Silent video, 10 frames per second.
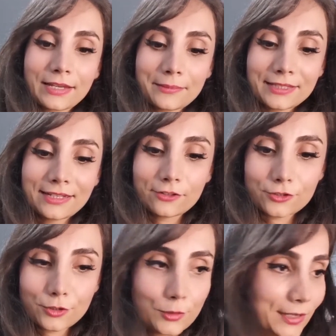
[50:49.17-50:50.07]
Then also,
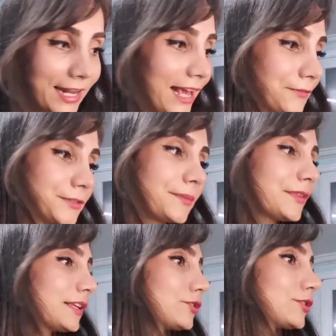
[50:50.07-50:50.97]
you want to have
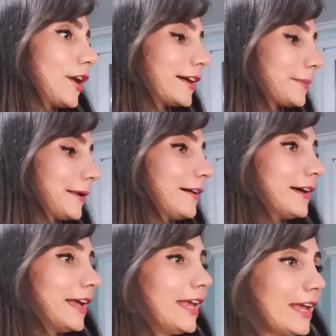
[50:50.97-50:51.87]
something to talk about,
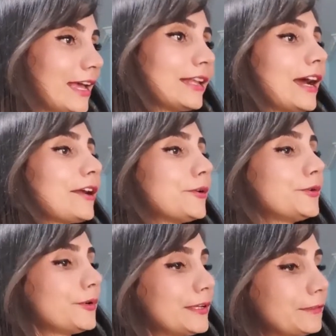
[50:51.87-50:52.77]
and I don't
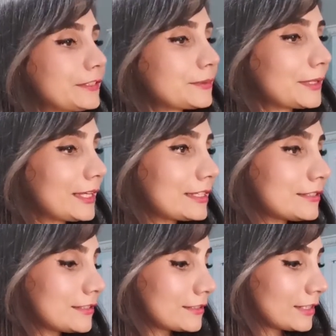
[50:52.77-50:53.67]
know if it's
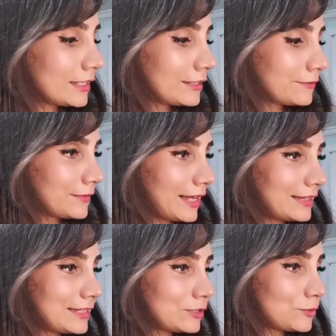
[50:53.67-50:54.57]
because at
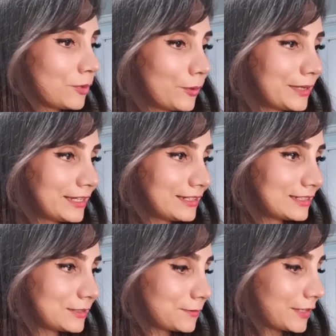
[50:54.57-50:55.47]
this moment
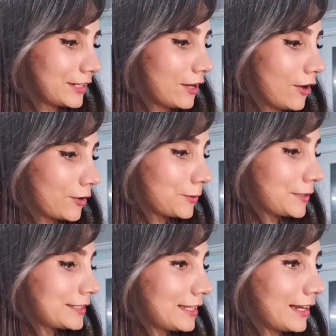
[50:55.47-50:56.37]
it's very
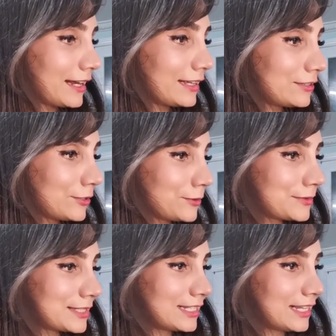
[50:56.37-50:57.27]
awkward that I don't
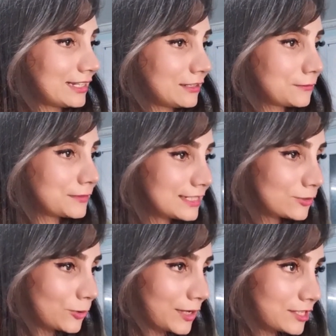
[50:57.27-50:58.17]
see any of these
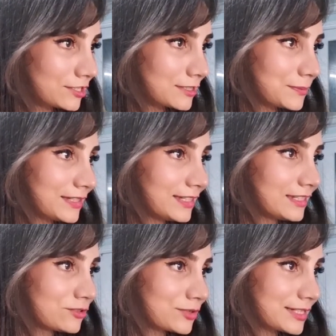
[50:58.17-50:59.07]
questions being
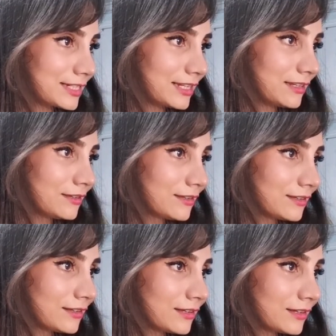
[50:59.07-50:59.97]
interesting,
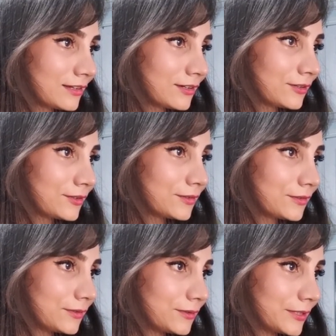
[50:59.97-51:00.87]

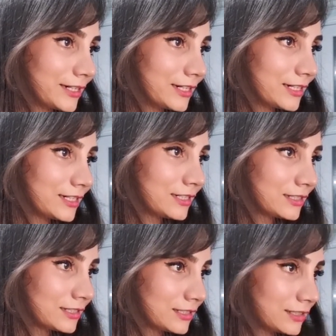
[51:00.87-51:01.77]
or
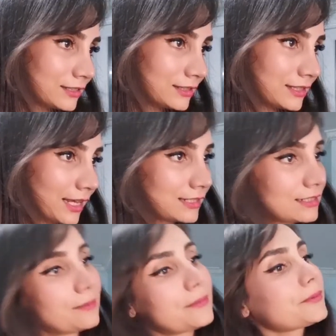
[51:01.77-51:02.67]
next
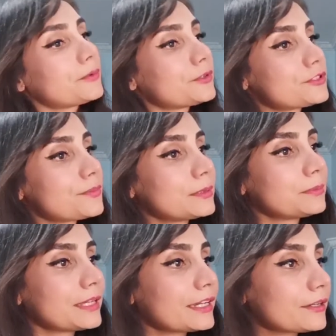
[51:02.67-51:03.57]
time I'm going to prepare